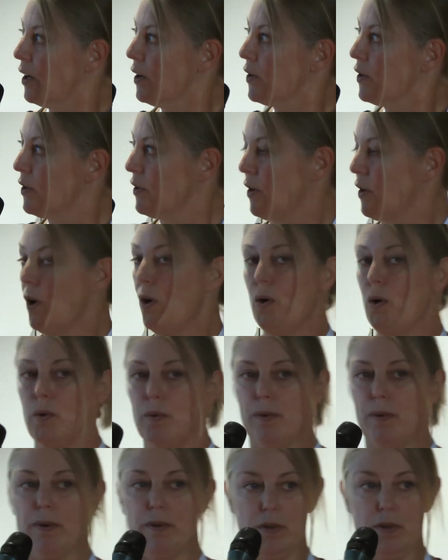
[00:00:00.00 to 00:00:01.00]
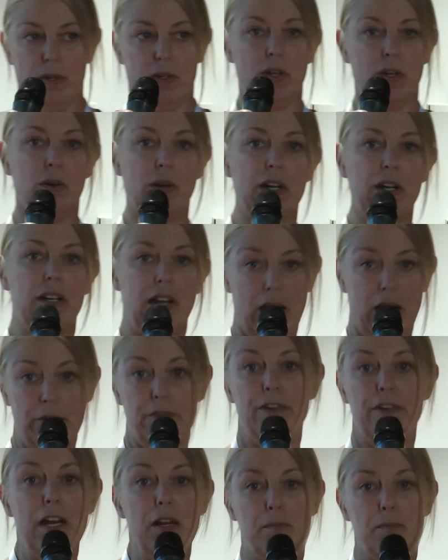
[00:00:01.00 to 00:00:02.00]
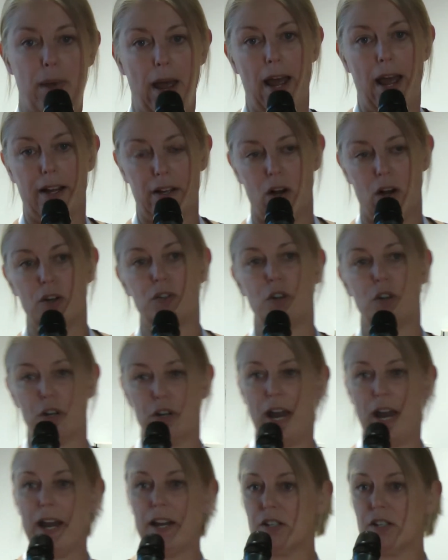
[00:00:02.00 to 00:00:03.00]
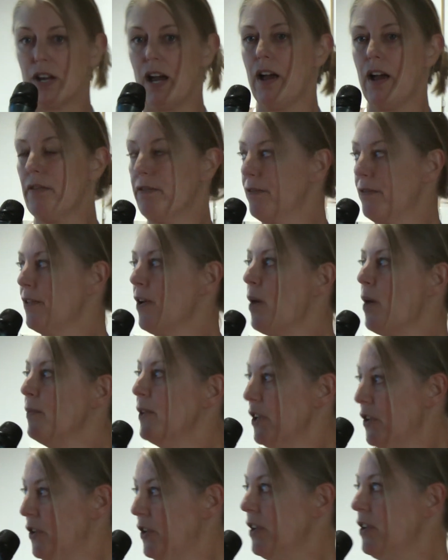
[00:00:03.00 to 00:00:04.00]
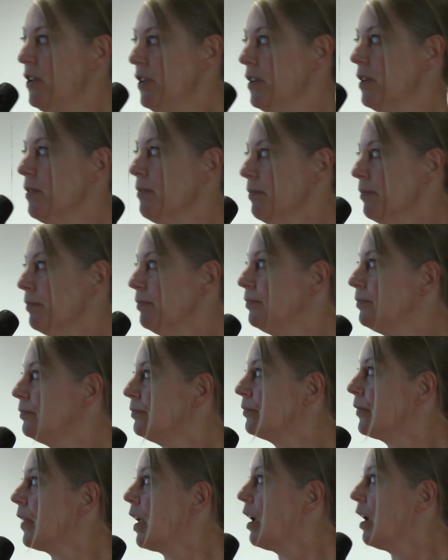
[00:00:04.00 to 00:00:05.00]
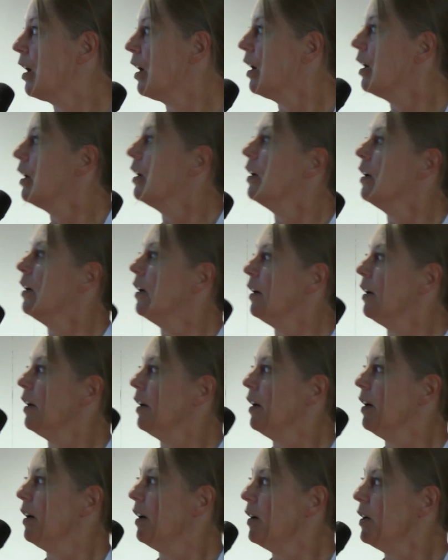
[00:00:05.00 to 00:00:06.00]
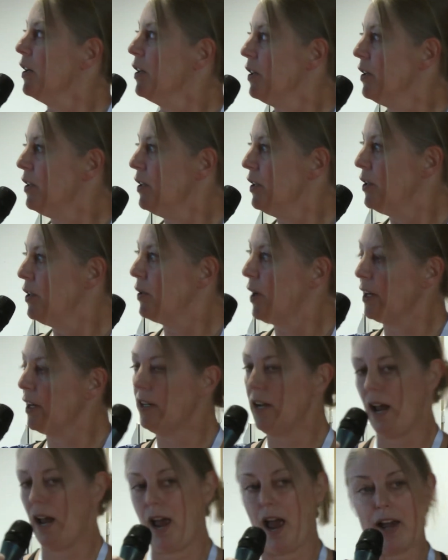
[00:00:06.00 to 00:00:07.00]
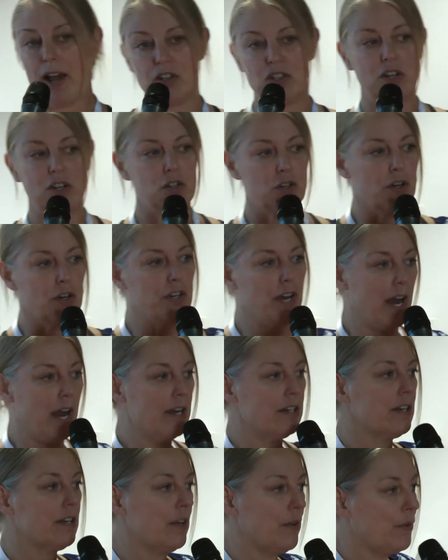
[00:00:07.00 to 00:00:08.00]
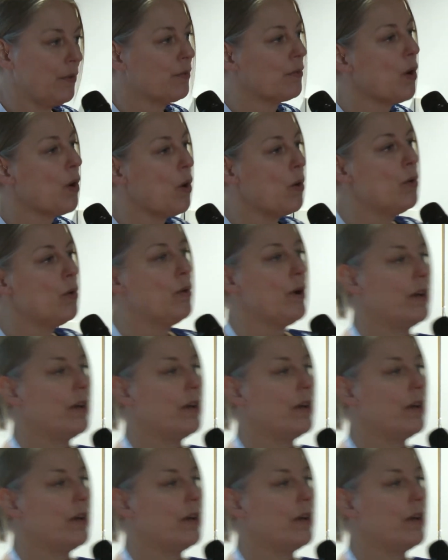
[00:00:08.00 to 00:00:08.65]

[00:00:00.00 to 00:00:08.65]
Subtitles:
So you can get feedback on your data from this system. You can access your data through